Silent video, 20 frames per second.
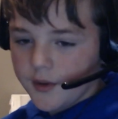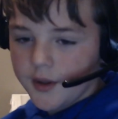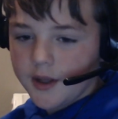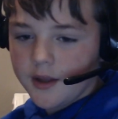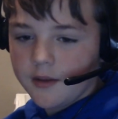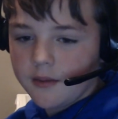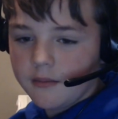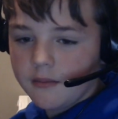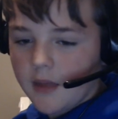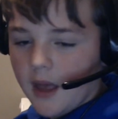
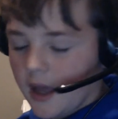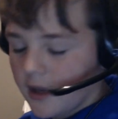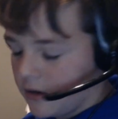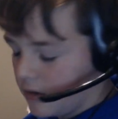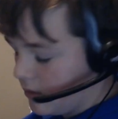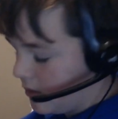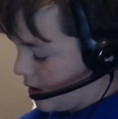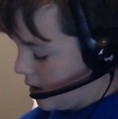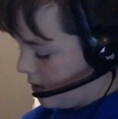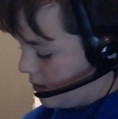I don't
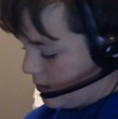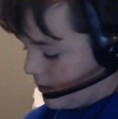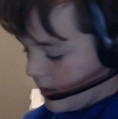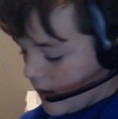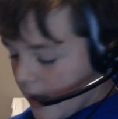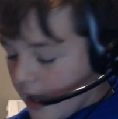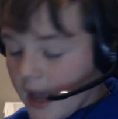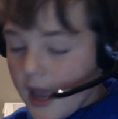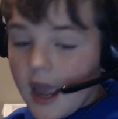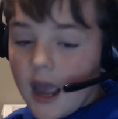know.
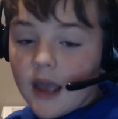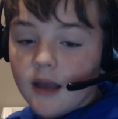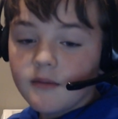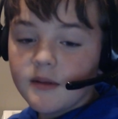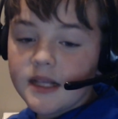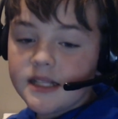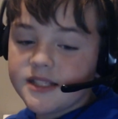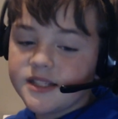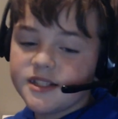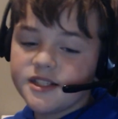
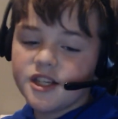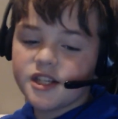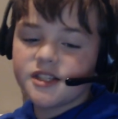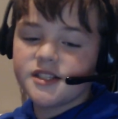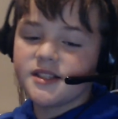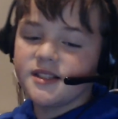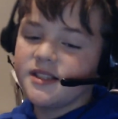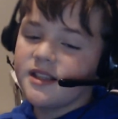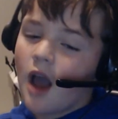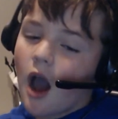It's just
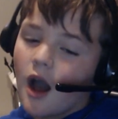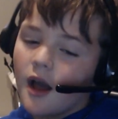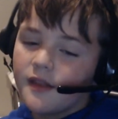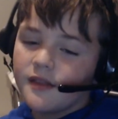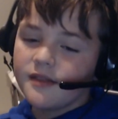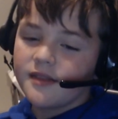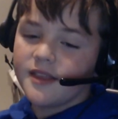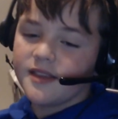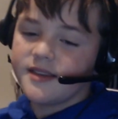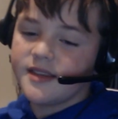not,
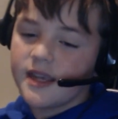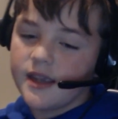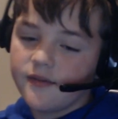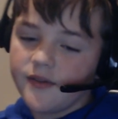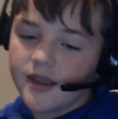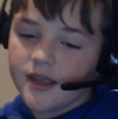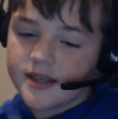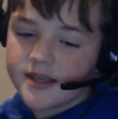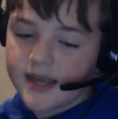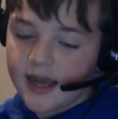the
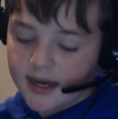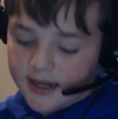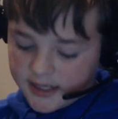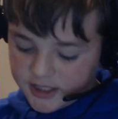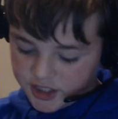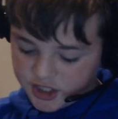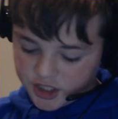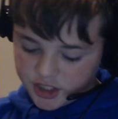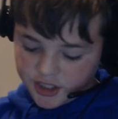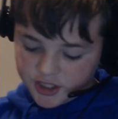ZV-1F is
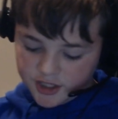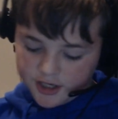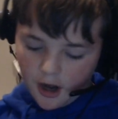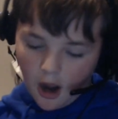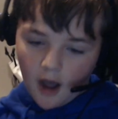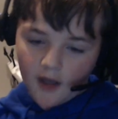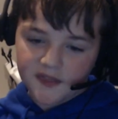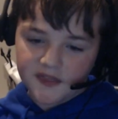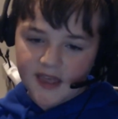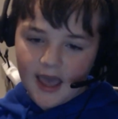just
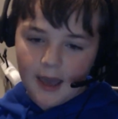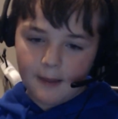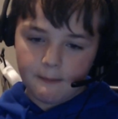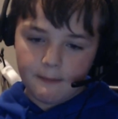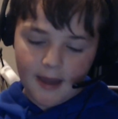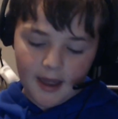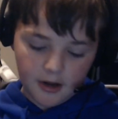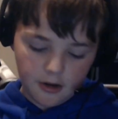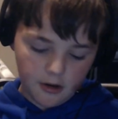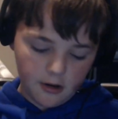not that
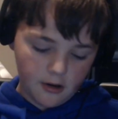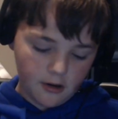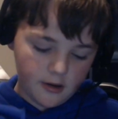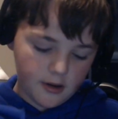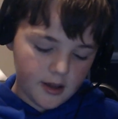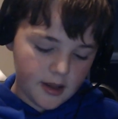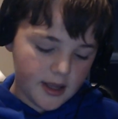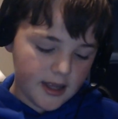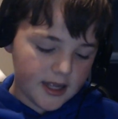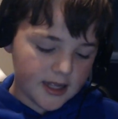better.
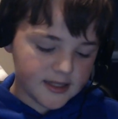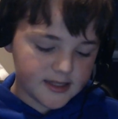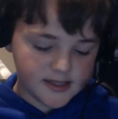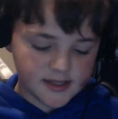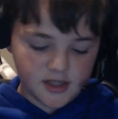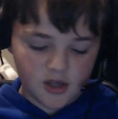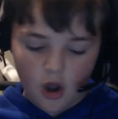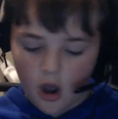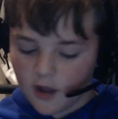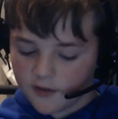It's
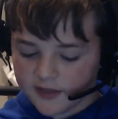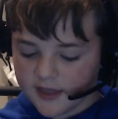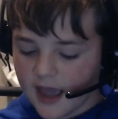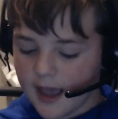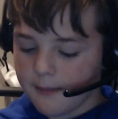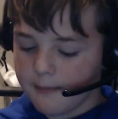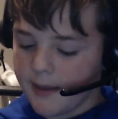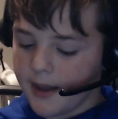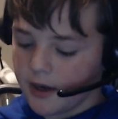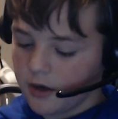not that
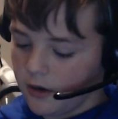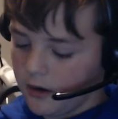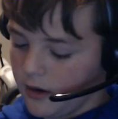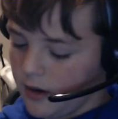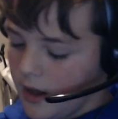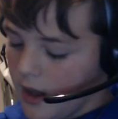better.